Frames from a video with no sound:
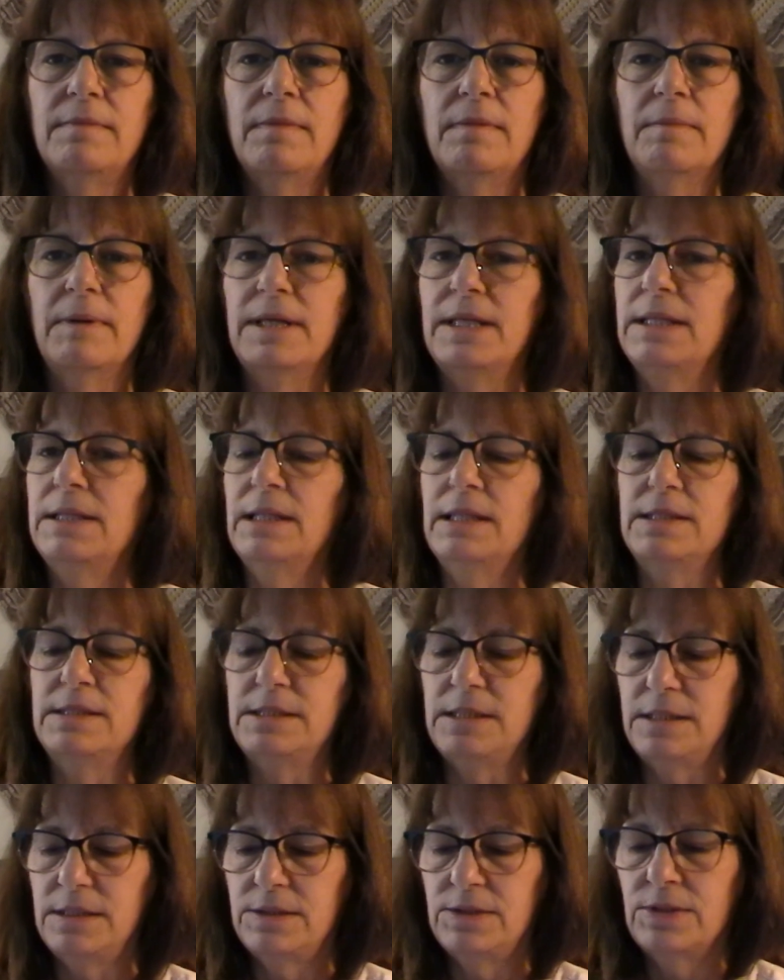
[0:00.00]
But
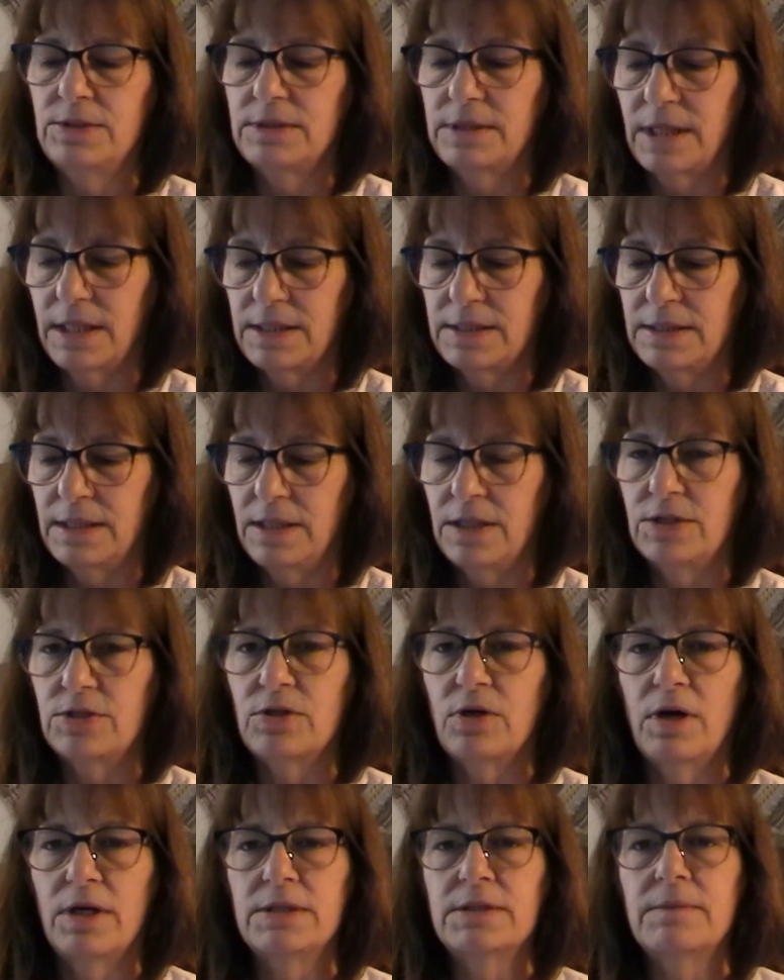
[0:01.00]
Lindsay's, just like I said, is
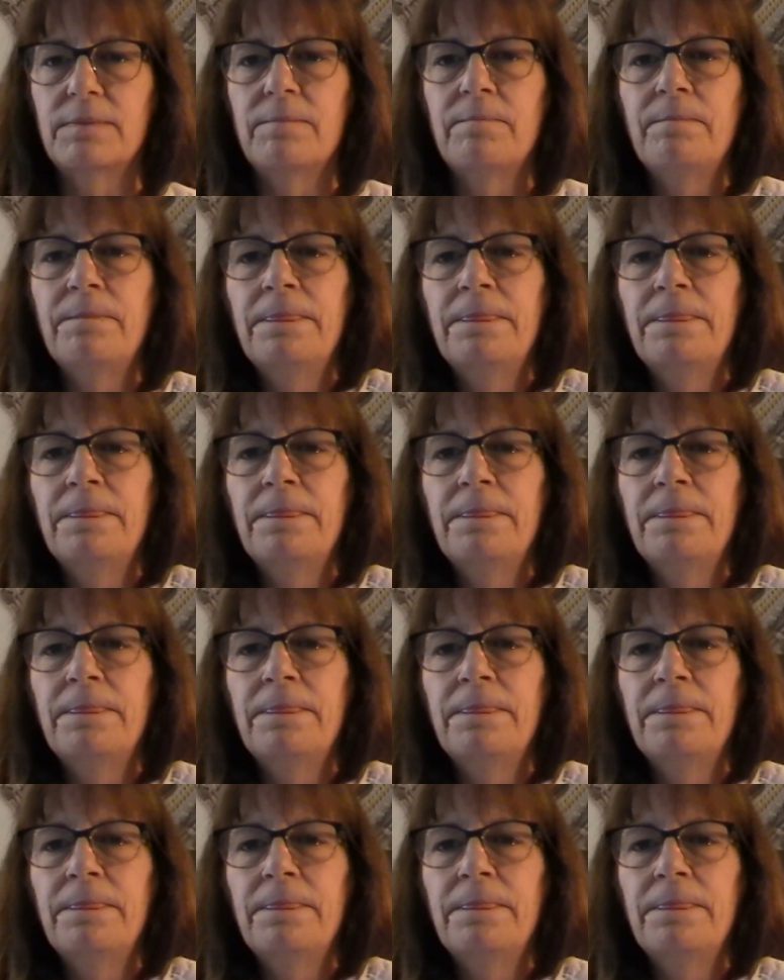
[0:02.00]
awesome.